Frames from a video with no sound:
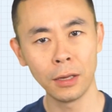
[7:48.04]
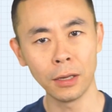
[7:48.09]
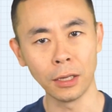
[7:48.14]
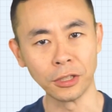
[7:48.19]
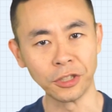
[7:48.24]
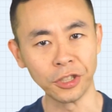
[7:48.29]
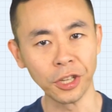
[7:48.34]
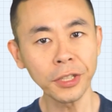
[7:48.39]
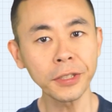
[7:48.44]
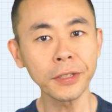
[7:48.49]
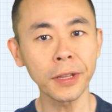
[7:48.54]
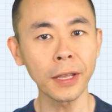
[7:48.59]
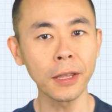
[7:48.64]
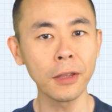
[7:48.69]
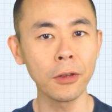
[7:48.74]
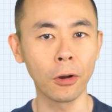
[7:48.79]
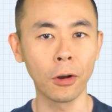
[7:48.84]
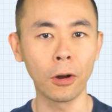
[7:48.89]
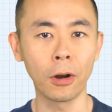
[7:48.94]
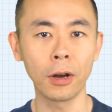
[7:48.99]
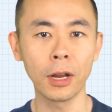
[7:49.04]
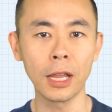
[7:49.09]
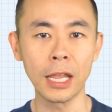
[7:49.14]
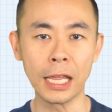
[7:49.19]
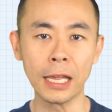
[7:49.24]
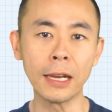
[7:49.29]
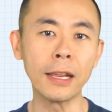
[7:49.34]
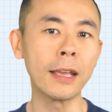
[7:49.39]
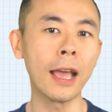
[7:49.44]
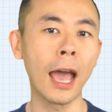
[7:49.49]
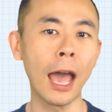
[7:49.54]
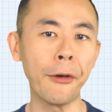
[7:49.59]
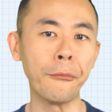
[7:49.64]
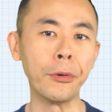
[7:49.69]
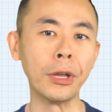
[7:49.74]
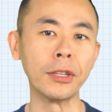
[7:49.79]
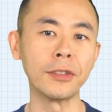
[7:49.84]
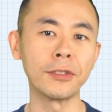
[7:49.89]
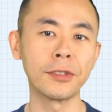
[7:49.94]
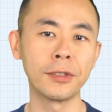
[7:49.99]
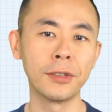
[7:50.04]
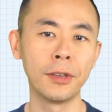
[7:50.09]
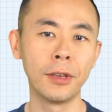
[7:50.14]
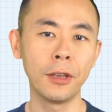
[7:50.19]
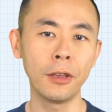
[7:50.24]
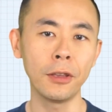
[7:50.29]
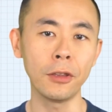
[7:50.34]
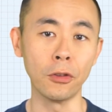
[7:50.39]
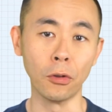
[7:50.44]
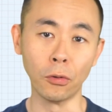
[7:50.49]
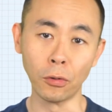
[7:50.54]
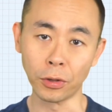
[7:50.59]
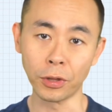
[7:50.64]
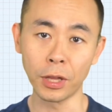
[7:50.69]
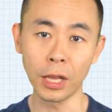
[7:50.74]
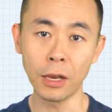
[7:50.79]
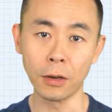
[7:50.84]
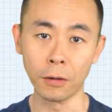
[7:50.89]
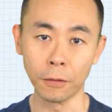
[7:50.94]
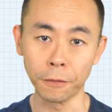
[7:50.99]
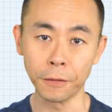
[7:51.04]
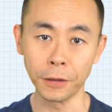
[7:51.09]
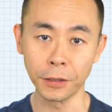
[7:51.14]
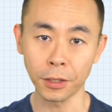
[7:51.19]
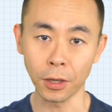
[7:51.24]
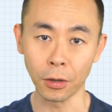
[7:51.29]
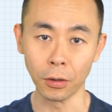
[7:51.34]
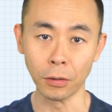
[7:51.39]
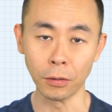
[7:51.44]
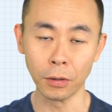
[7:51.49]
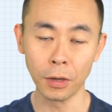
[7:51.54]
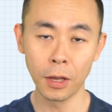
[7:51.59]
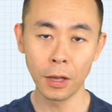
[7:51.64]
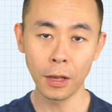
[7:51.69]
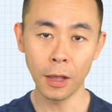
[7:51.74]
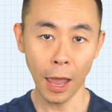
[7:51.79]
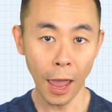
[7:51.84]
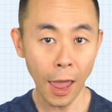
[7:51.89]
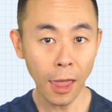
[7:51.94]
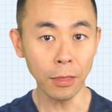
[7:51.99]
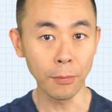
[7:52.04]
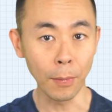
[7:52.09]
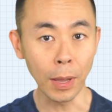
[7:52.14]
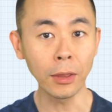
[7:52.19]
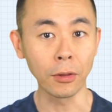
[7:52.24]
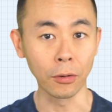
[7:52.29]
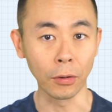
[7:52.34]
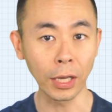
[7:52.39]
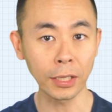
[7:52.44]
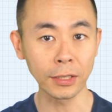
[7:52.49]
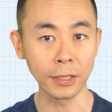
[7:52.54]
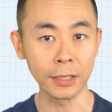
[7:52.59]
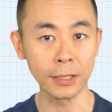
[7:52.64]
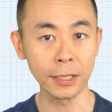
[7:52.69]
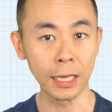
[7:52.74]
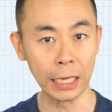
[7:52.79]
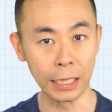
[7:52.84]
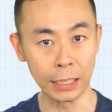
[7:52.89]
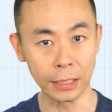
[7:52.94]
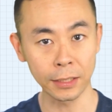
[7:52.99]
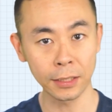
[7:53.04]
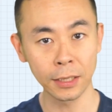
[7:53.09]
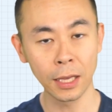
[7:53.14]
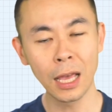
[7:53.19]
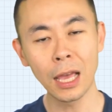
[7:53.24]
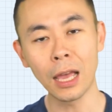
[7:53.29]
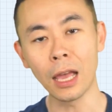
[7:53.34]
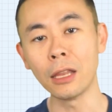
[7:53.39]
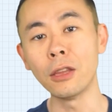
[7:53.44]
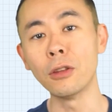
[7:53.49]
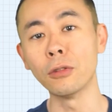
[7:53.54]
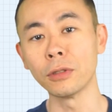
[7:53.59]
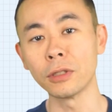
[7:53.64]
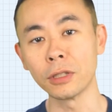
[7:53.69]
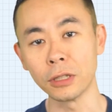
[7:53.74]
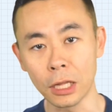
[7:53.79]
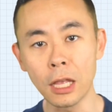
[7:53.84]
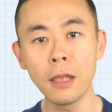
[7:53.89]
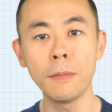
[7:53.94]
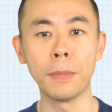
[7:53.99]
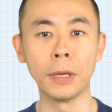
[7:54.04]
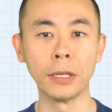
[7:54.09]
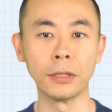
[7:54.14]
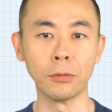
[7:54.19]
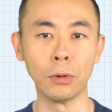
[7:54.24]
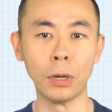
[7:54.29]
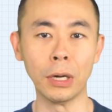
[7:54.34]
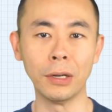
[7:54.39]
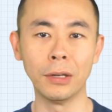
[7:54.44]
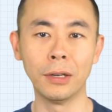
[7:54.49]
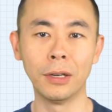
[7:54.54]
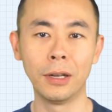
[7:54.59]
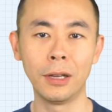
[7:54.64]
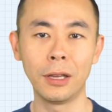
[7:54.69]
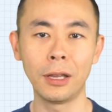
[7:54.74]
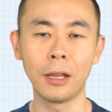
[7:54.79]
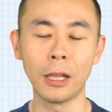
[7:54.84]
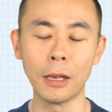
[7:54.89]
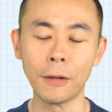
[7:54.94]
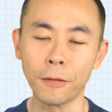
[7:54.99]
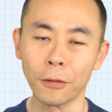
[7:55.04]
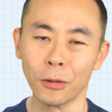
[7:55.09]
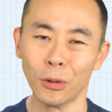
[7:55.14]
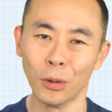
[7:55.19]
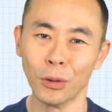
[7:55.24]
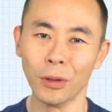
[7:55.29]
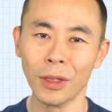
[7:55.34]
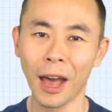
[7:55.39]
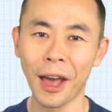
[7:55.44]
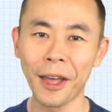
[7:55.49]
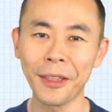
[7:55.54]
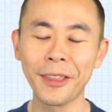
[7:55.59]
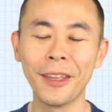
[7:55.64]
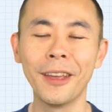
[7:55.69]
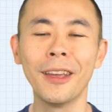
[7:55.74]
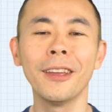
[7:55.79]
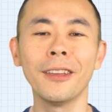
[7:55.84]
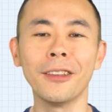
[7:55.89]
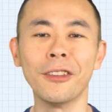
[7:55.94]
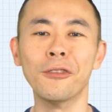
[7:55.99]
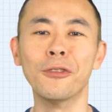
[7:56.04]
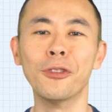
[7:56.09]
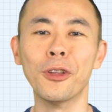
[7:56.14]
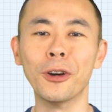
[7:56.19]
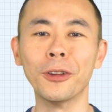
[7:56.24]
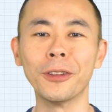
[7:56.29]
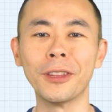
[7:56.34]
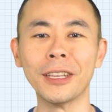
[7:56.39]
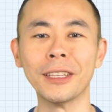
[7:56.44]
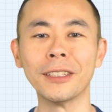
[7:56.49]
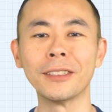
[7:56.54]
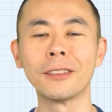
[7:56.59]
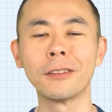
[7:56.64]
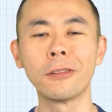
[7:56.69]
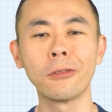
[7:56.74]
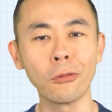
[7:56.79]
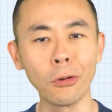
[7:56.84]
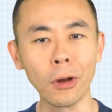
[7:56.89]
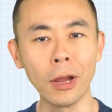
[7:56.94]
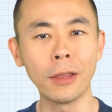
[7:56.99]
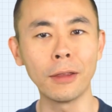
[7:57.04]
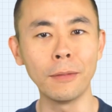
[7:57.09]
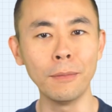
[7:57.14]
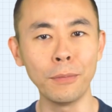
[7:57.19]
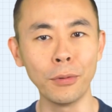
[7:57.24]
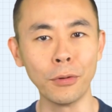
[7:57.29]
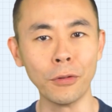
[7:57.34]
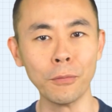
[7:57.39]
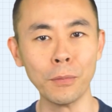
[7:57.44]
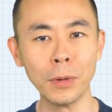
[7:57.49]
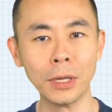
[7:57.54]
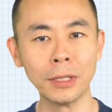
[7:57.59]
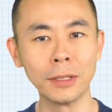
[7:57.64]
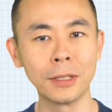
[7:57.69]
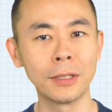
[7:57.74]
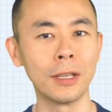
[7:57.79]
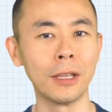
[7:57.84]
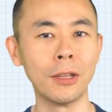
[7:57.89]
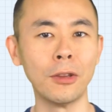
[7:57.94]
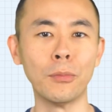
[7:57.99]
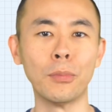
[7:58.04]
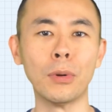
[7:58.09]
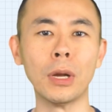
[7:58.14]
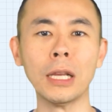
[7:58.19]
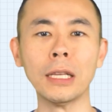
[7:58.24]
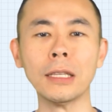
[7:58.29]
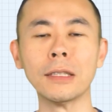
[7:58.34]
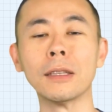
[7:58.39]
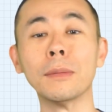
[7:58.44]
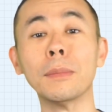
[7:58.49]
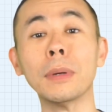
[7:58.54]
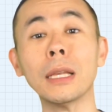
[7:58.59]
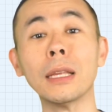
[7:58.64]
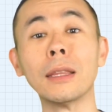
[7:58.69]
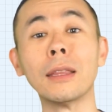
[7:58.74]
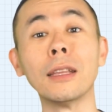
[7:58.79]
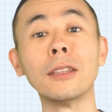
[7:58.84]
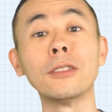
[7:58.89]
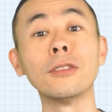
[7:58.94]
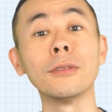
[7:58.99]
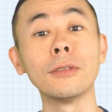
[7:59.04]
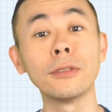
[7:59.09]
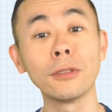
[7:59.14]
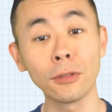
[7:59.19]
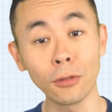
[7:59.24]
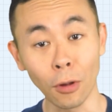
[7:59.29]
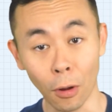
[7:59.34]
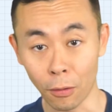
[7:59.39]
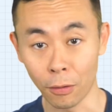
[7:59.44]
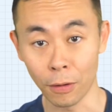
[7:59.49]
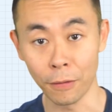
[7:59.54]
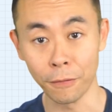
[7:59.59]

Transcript: Adjusting your eating habits, your routine of physical and mental exercise, and your sleep as well. And if you do that, you'll notice great improvements in your brain's ability to store